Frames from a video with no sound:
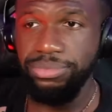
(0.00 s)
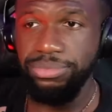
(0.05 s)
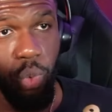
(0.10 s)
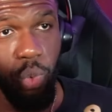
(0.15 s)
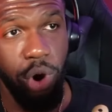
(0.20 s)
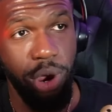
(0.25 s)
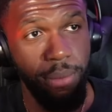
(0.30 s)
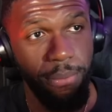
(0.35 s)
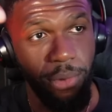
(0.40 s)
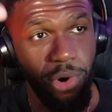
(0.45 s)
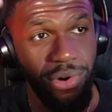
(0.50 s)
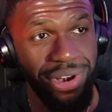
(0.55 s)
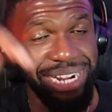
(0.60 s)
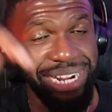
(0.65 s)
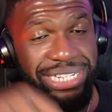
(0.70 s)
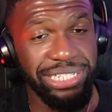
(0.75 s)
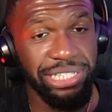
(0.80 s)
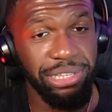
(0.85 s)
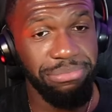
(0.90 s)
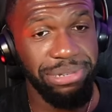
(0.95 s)
What more
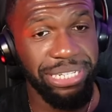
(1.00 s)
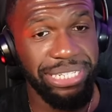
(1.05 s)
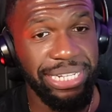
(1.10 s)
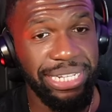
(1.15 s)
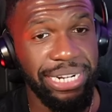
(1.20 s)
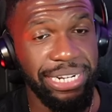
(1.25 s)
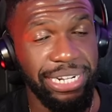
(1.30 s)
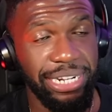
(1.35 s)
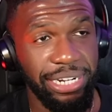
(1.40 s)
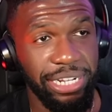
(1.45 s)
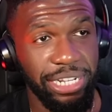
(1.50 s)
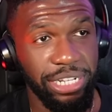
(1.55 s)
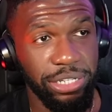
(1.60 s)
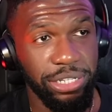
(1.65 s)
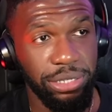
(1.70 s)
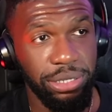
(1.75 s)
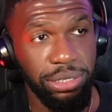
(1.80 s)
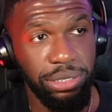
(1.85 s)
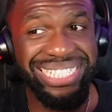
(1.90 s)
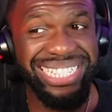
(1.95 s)
needs to be said than
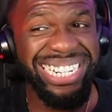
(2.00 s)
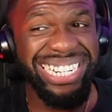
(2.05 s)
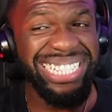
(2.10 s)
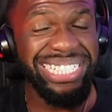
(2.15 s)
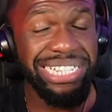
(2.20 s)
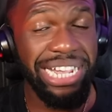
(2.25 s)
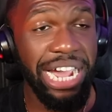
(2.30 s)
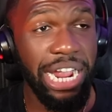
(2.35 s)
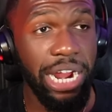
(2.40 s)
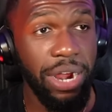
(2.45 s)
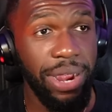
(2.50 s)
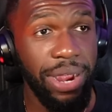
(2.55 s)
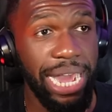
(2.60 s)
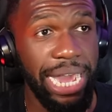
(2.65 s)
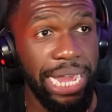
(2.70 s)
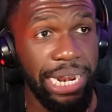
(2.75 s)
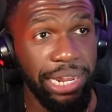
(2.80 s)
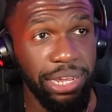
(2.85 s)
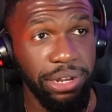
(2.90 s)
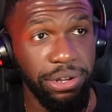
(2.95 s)
this? That's an entire
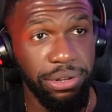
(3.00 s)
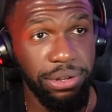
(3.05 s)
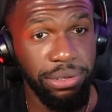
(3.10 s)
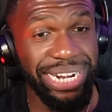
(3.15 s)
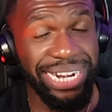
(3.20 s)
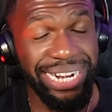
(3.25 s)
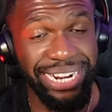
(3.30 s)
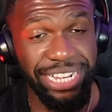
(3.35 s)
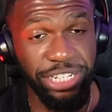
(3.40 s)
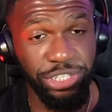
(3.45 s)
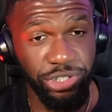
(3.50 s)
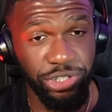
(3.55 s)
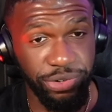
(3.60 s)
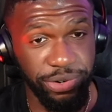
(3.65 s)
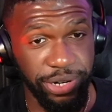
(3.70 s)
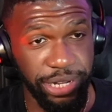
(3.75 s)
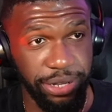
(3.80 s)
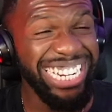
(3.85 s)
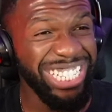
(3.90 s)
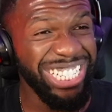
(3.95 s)
island with an
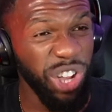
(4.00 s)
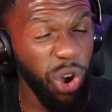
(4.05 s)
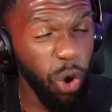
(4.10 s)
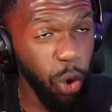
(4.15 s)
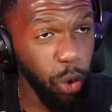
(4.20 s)
injury, and he's